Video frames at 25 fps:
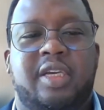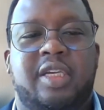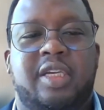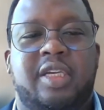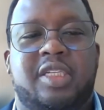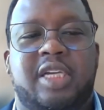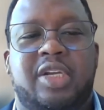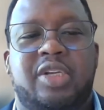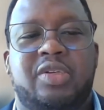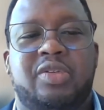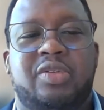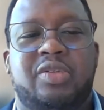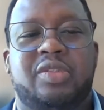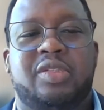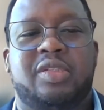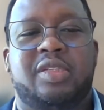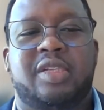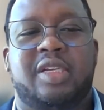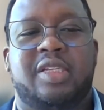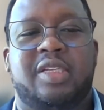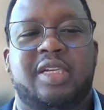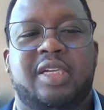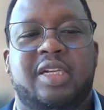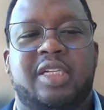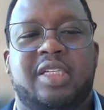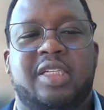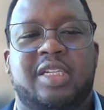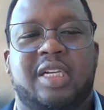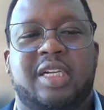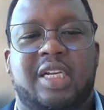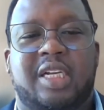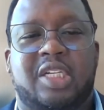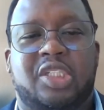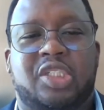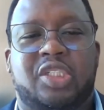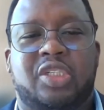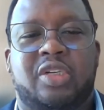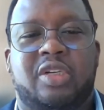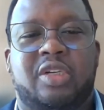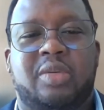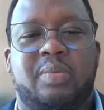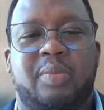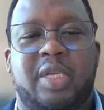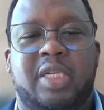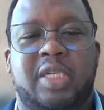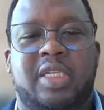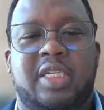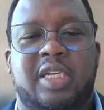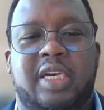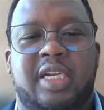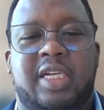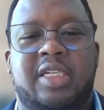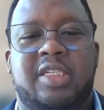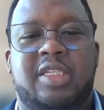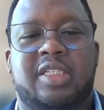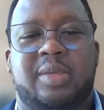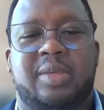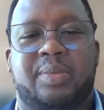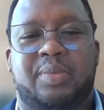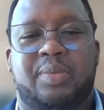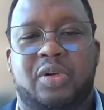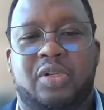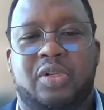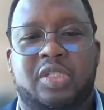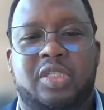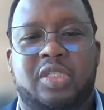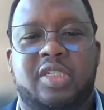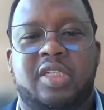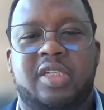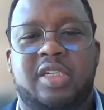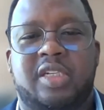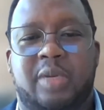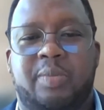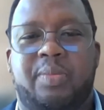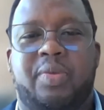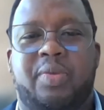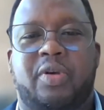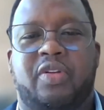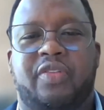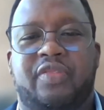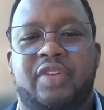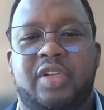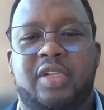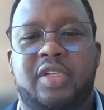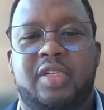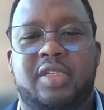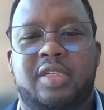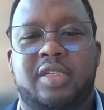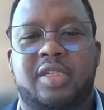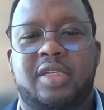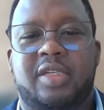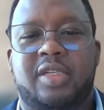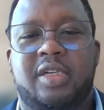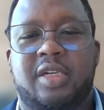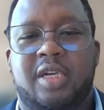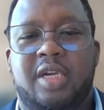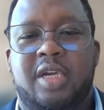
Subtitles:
Internews is an international media support nonprofit,